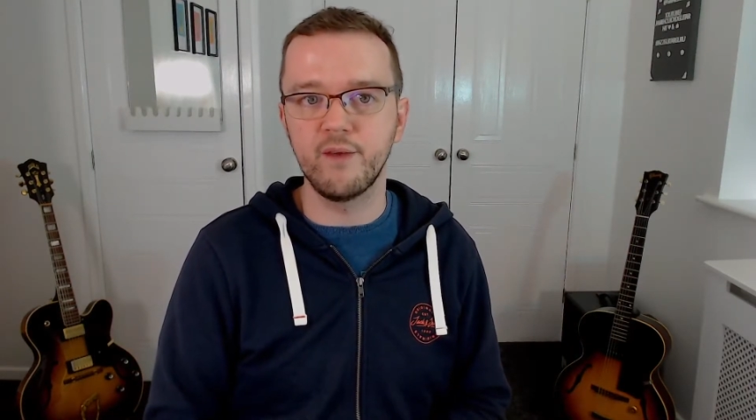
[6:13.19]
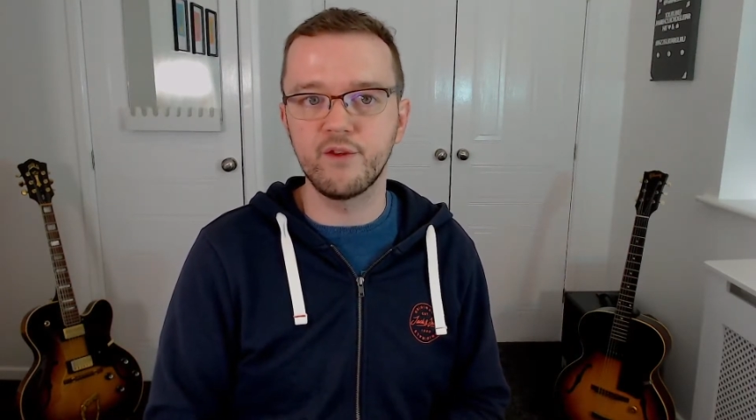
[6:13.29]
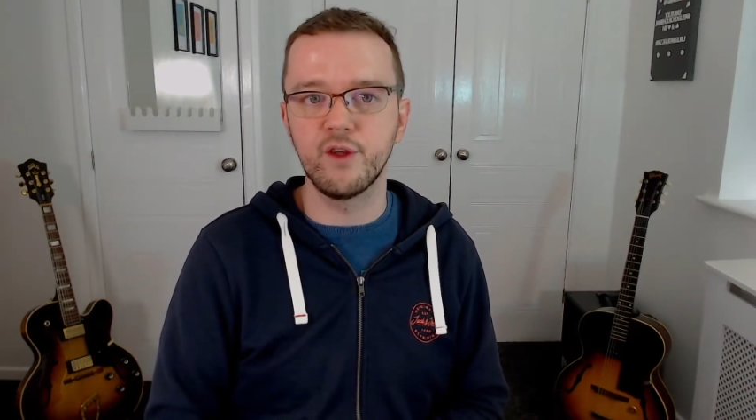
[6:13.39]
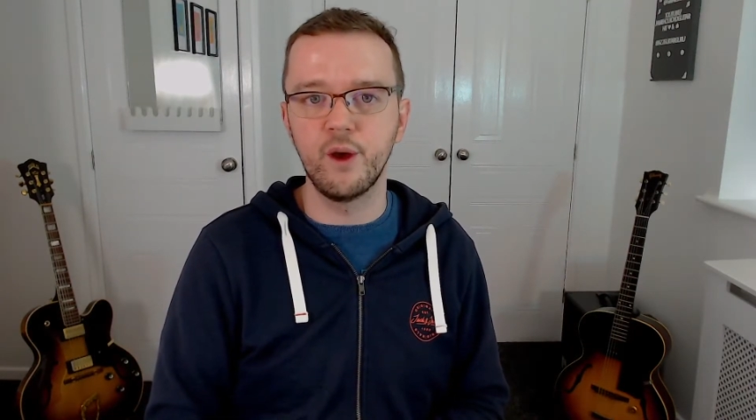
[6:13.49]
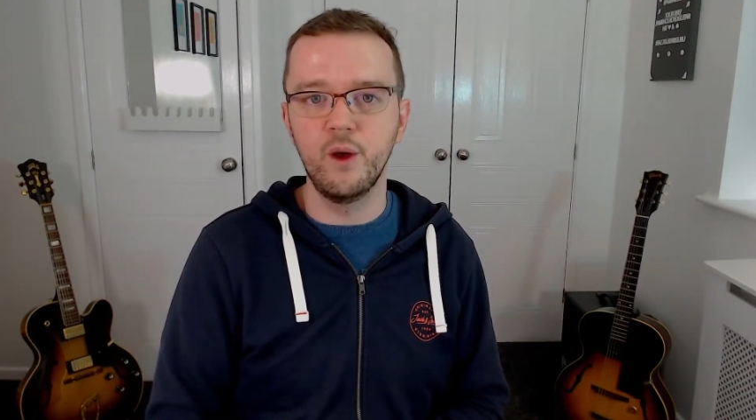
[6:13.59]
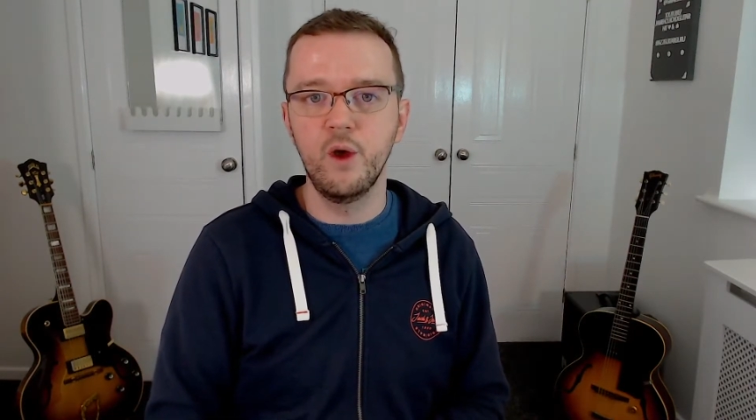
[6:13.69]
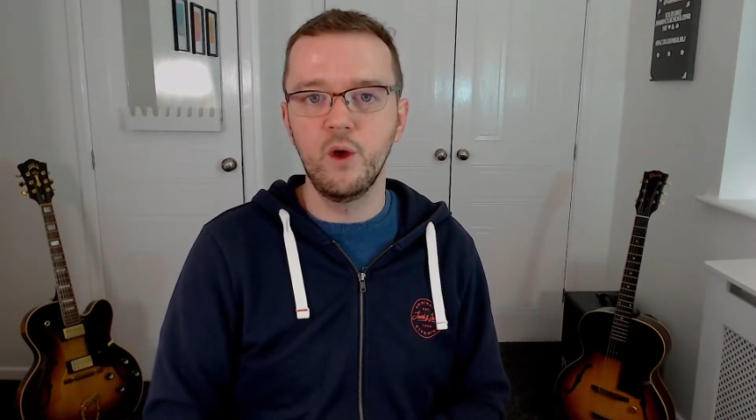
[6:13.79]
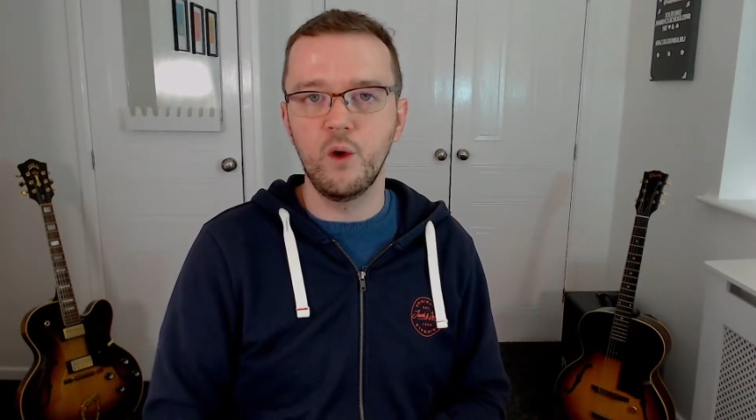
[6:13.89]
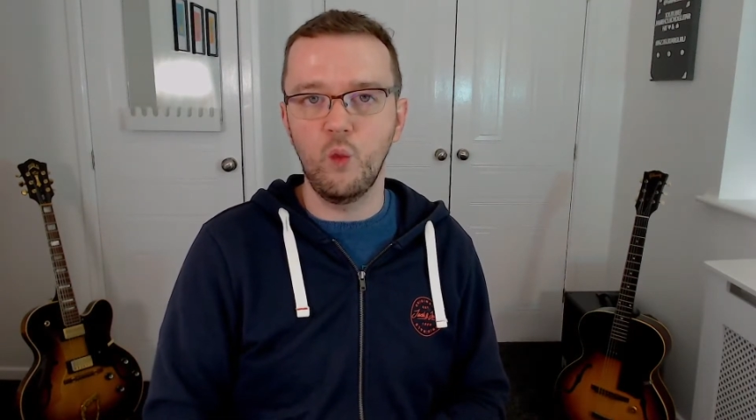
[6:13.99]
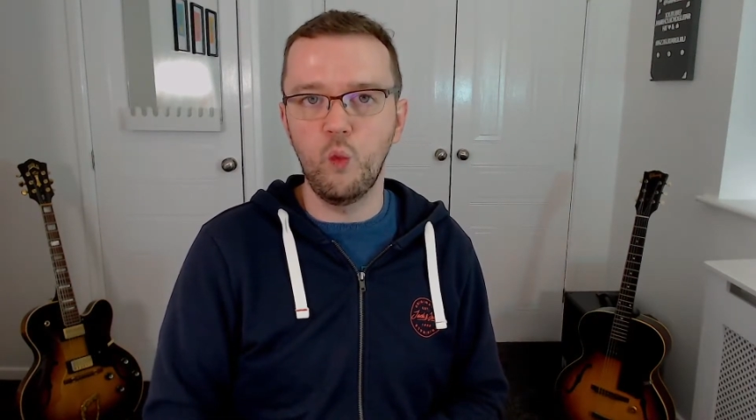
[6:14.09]
So
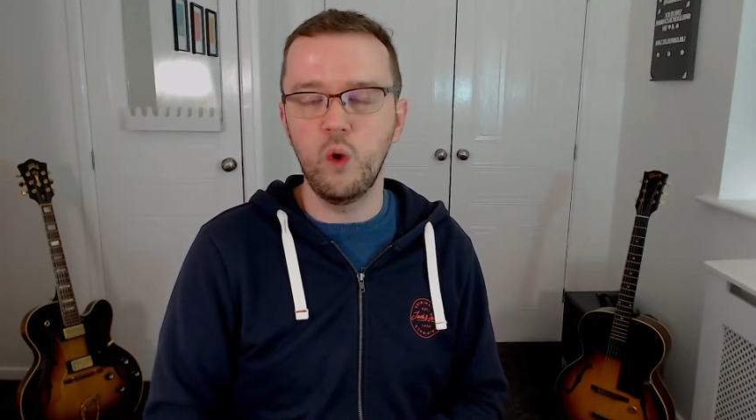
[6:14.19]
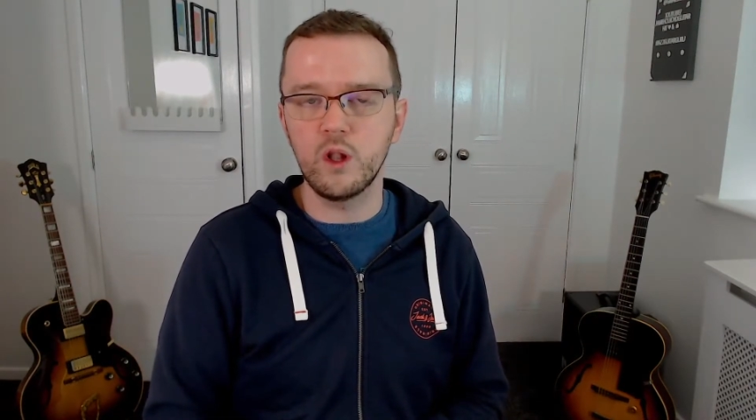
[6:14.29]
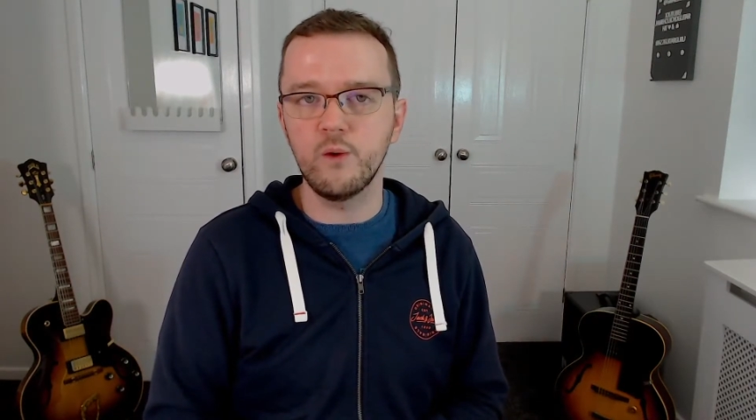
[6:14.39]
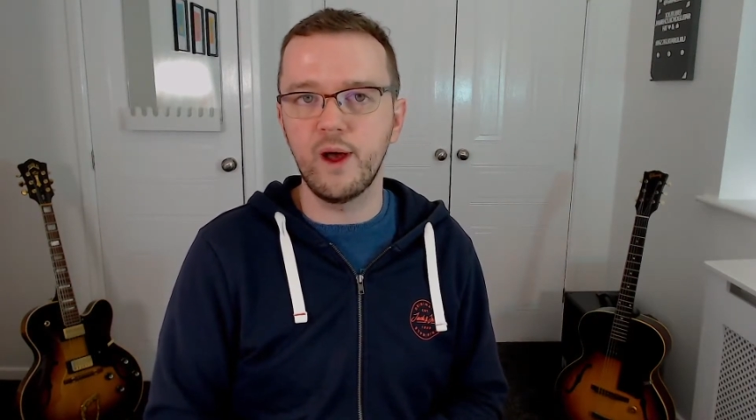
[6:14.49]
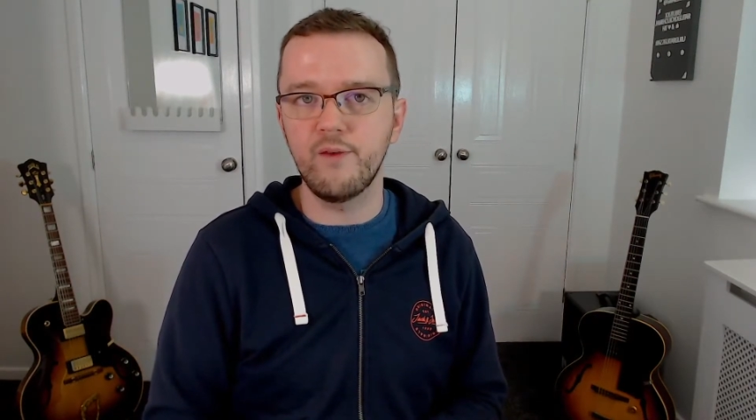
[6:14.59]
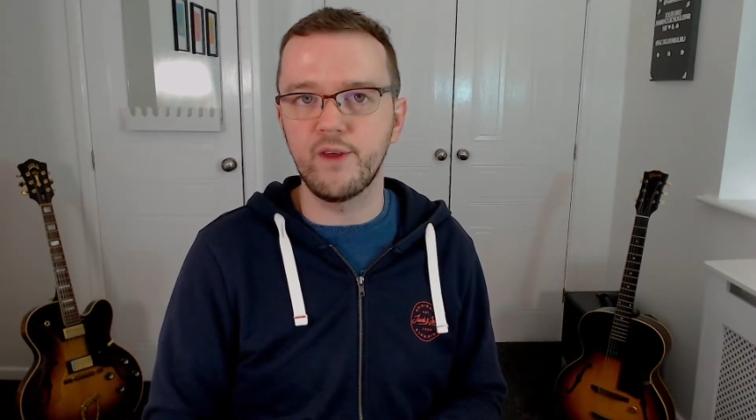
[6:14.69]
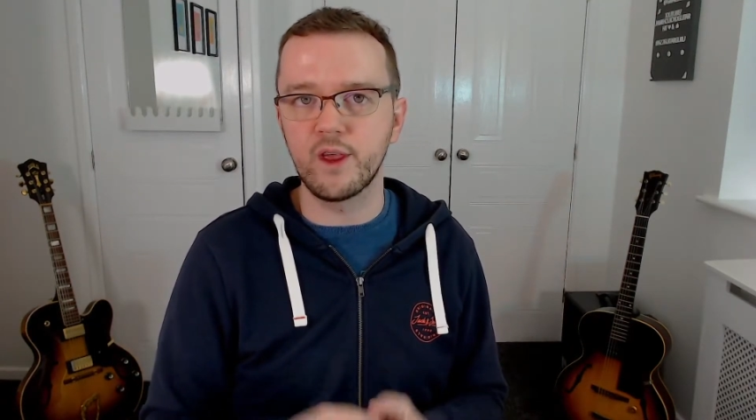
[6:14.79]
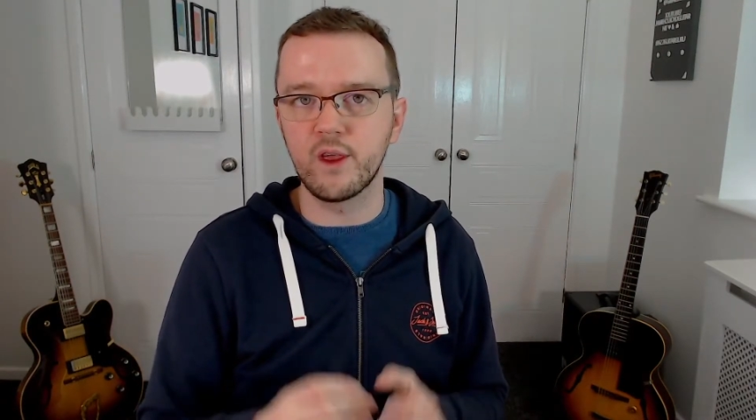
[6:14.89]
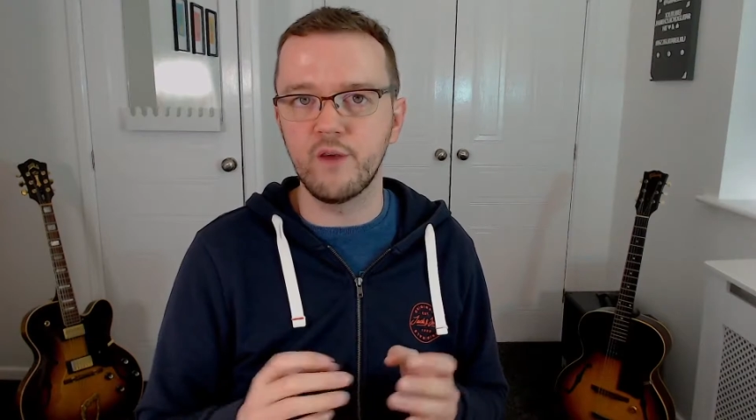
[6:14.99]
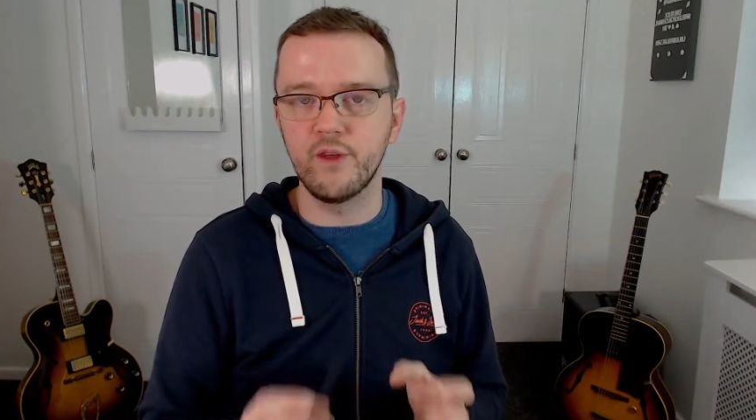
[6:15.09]
what do I
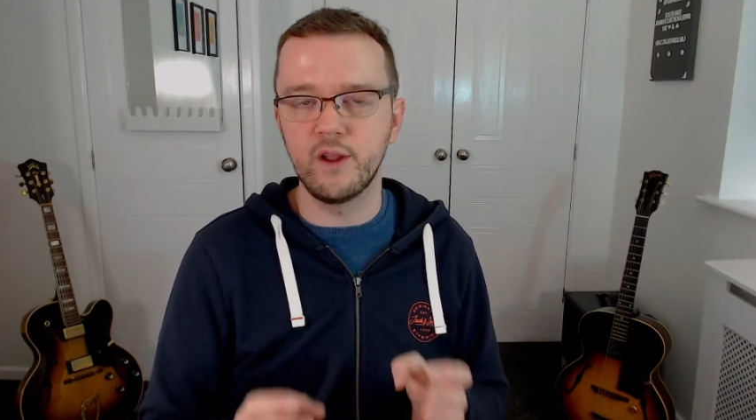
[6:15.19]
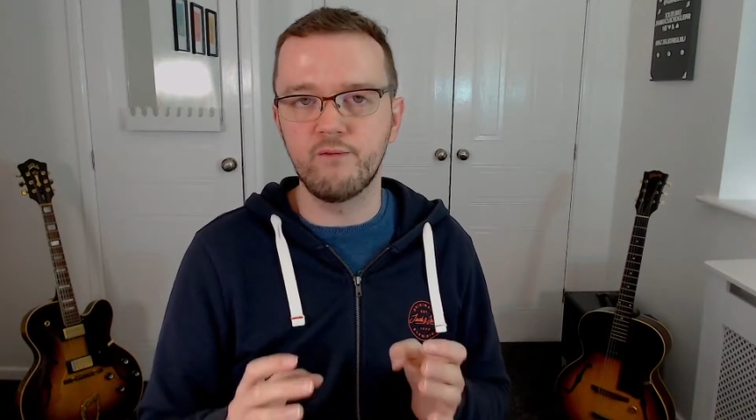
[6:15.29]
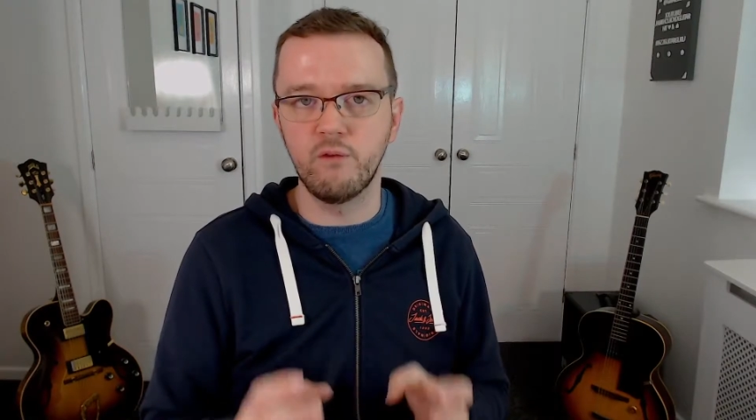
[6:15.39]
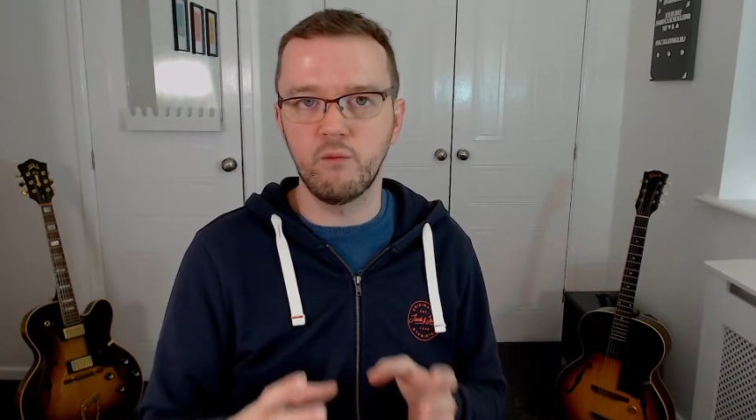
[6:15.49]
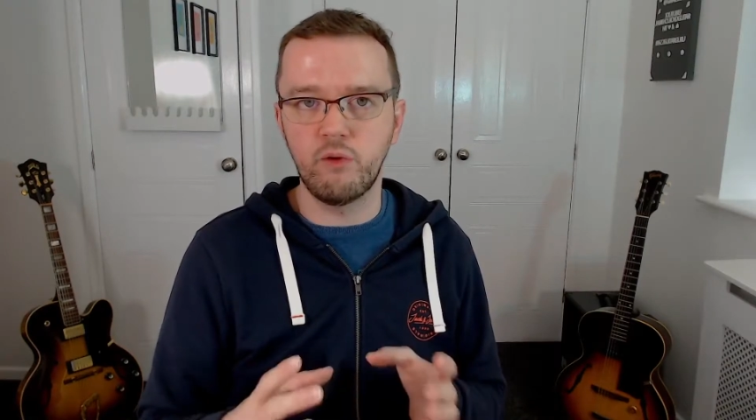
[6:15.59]
think of the different